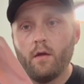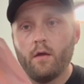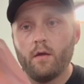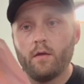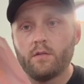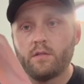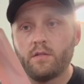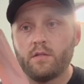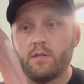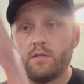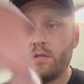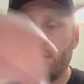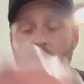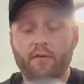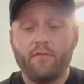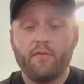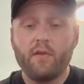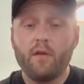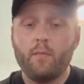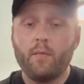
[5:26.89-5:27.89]
It's
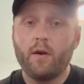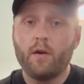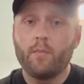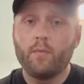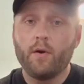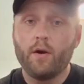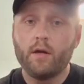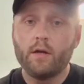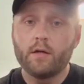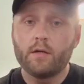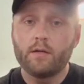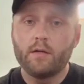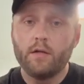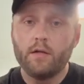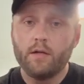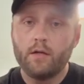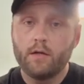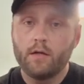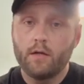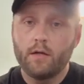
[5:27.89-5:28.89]
definitely a better product.
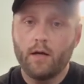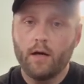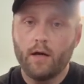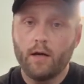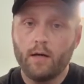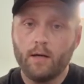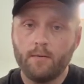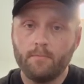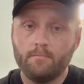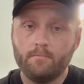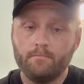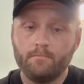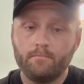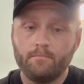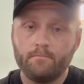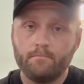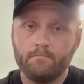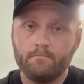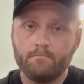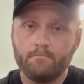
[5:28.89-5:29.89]

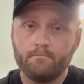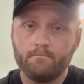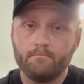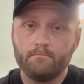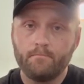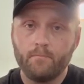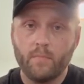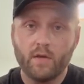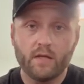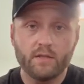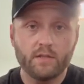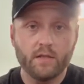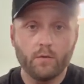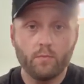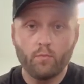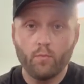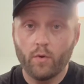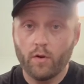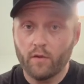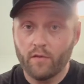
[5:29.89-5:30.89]
Like I said,
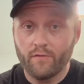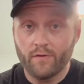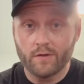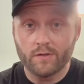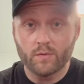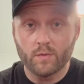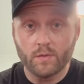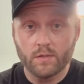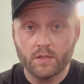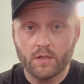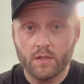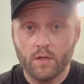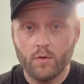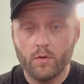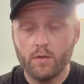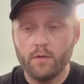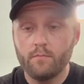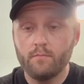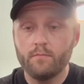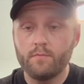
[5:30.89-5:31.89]
we were the first ones to do
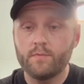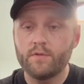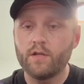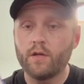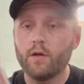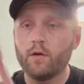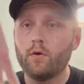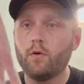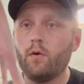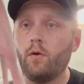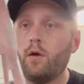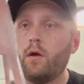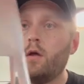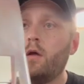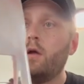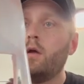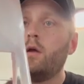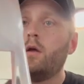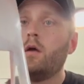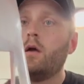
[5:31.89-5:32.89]
it, so
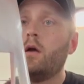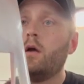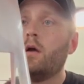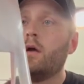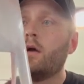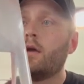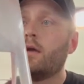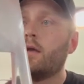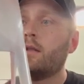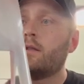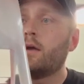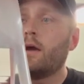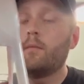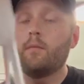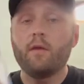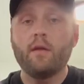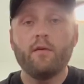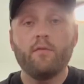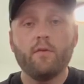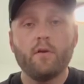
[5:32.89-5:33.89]
time to
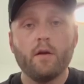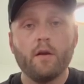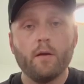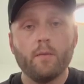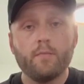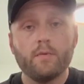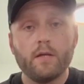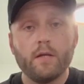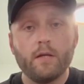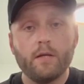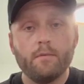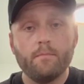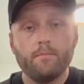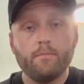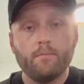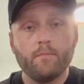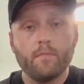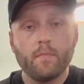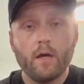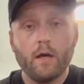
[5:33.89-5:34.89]
give it an update,
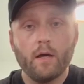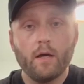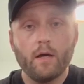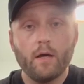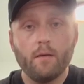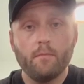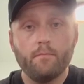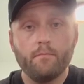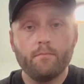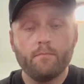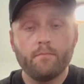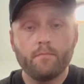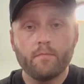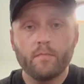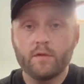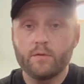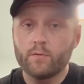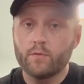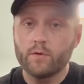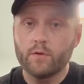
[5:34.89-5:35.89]

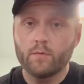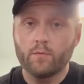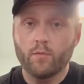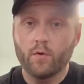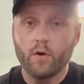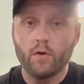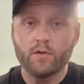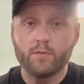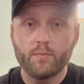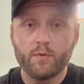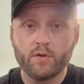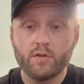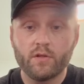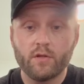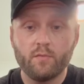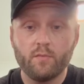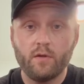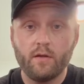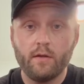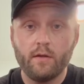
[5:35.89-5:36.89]
because we're always pushing to
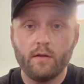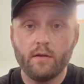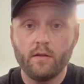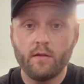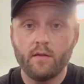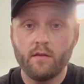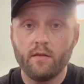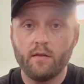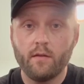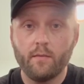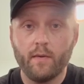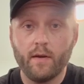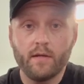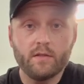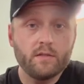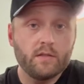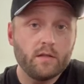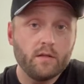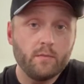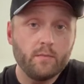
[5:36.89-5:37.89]
be the
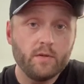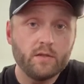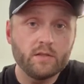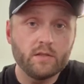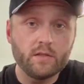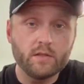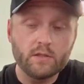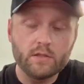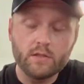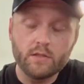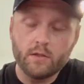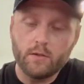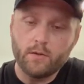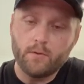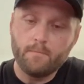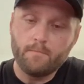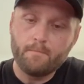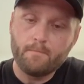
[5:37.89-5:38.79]
best in the business. So